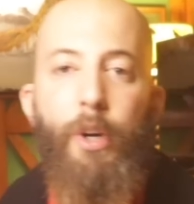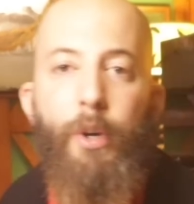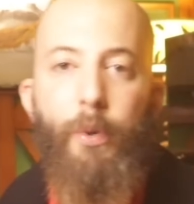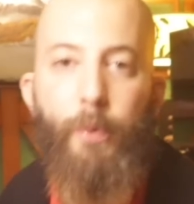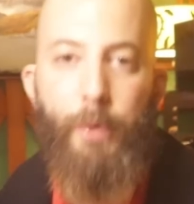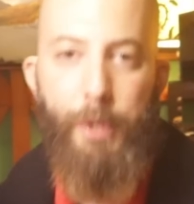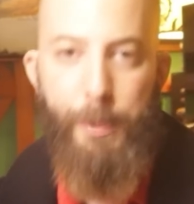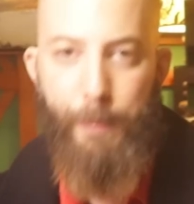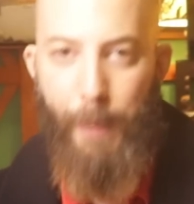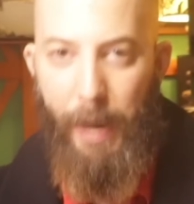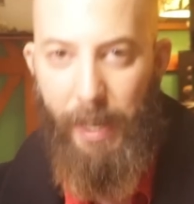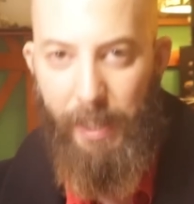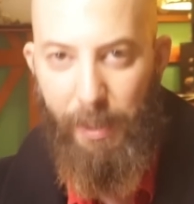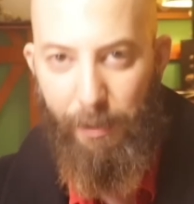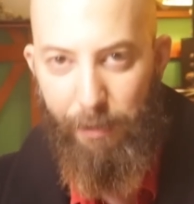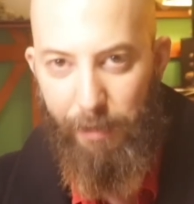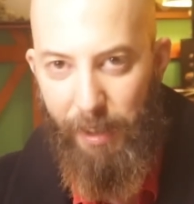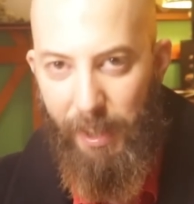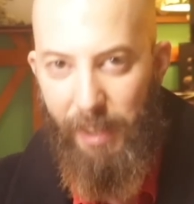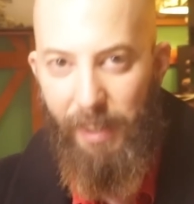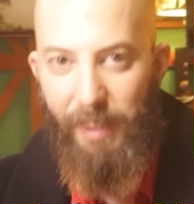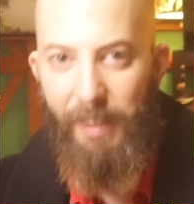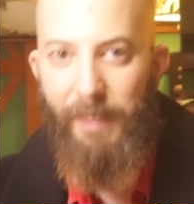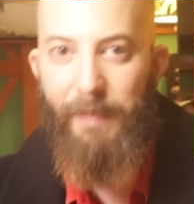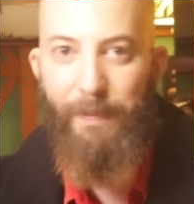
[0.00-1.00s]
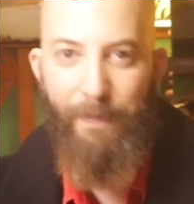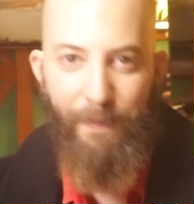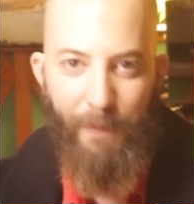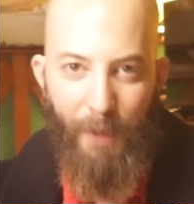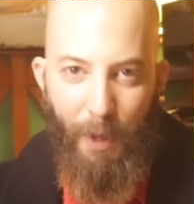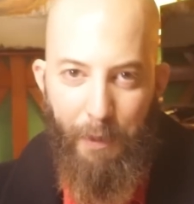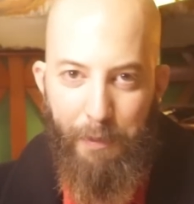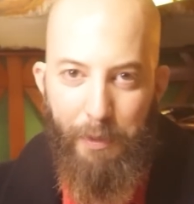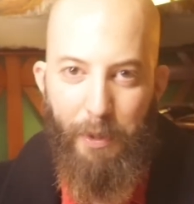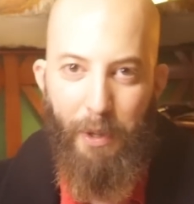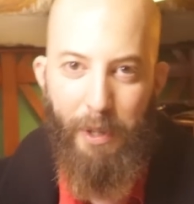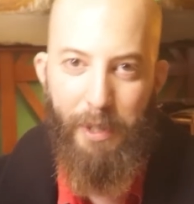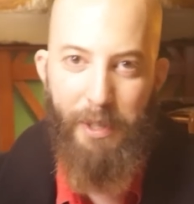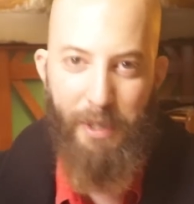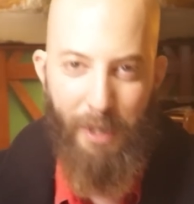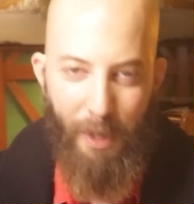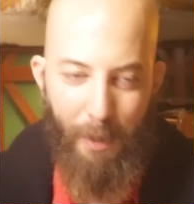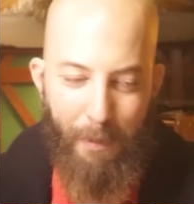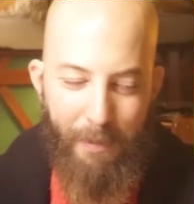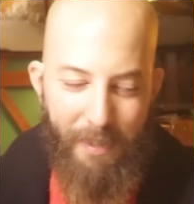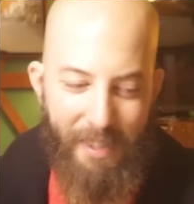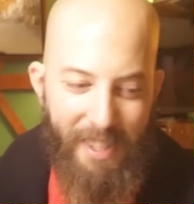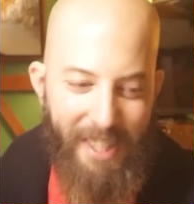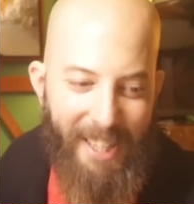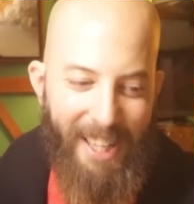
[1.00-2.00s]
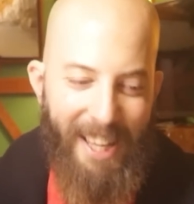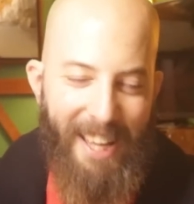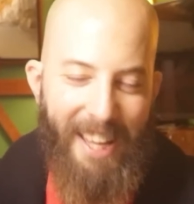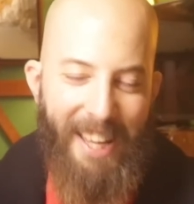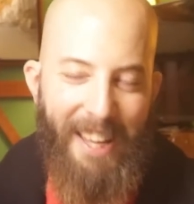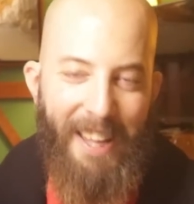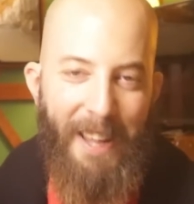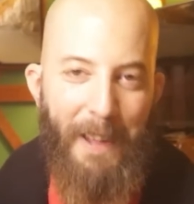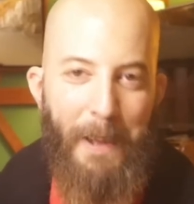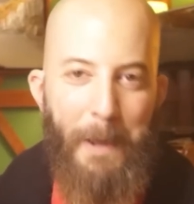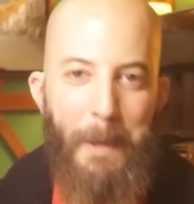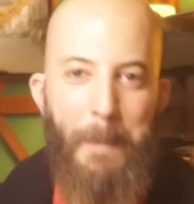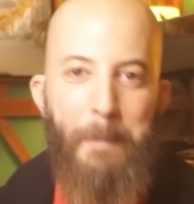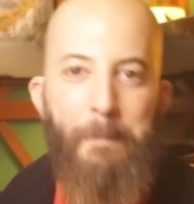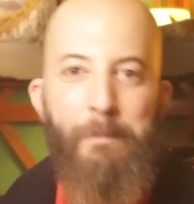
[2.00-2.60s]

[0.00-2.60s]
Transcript: respectively, of course, obviously.